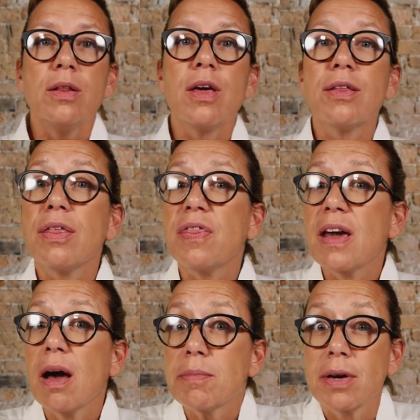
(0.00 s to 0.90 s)
the other
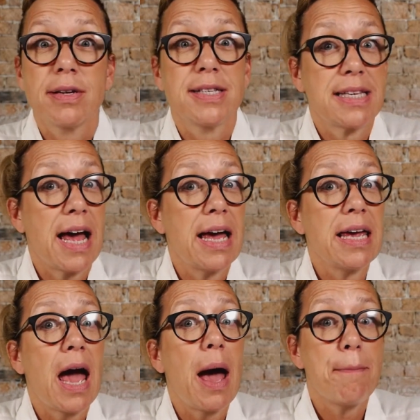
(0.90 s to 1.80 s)
thing I'm going to
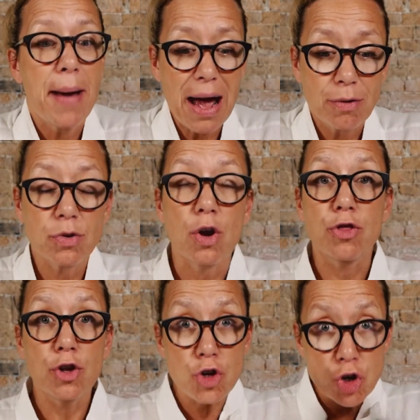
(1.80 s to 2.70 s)
say about
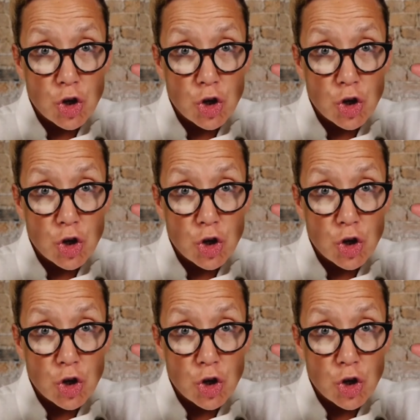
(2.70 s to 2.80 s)
the